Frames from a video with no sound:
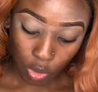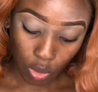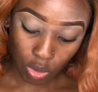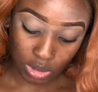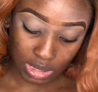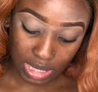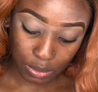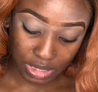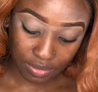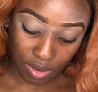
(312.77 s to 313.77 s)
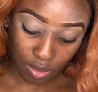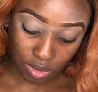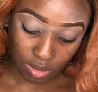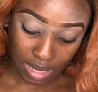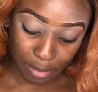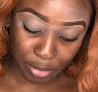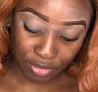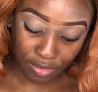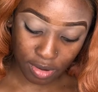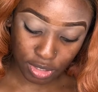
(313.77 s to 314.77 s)
or concealer, whichever one. I
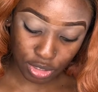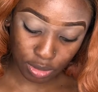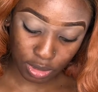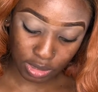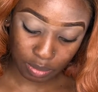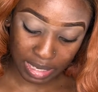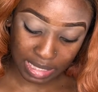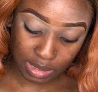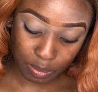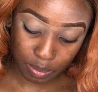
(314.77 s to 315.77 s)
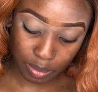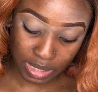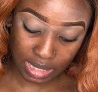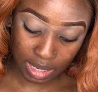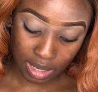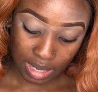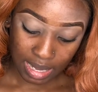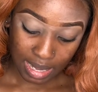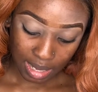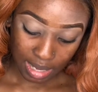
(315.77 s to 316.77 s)
prefer foundation because it blends better.
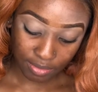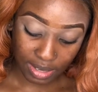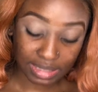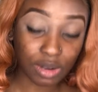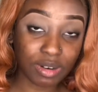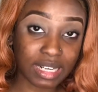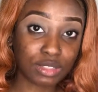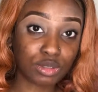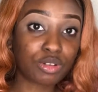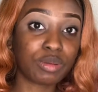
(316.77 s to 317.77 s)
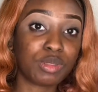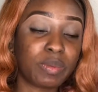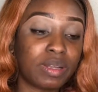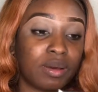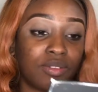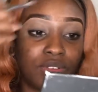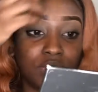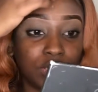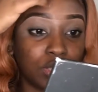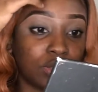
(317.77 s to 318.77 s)
In fact, I would rather do creamed powder
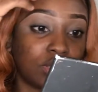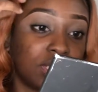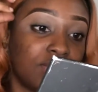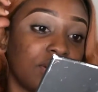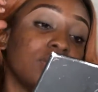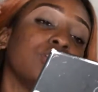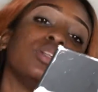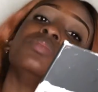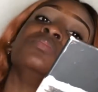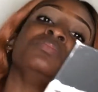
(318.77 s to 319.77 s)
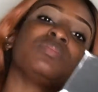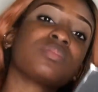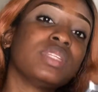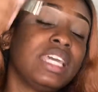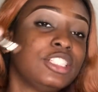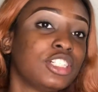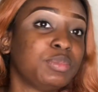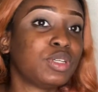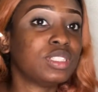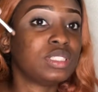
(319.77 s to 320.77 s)
foundation or stick foundation. Yeah, just
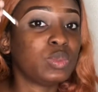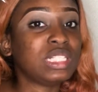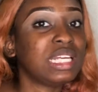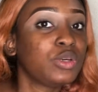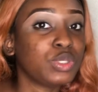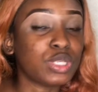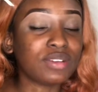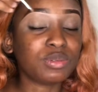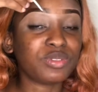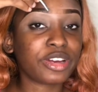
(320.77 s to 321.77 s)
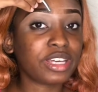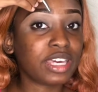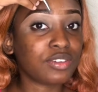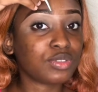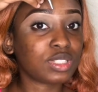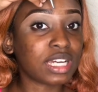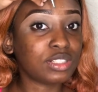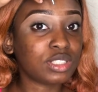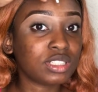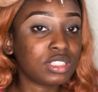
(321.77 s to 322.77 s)
because with liquid you have to be very careful so that
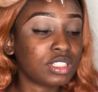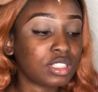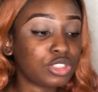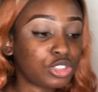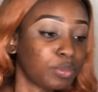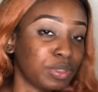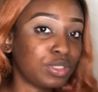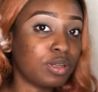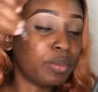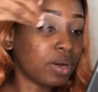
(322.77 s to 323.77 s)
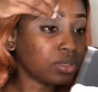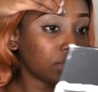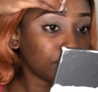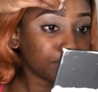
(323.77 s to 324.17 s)
it doesn't chop into the brows.